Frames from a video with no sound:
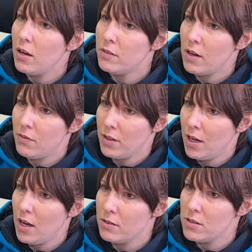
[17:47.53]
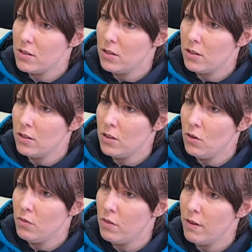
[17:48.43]
Definitely had
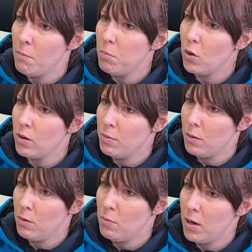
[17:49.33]
enough of employing people.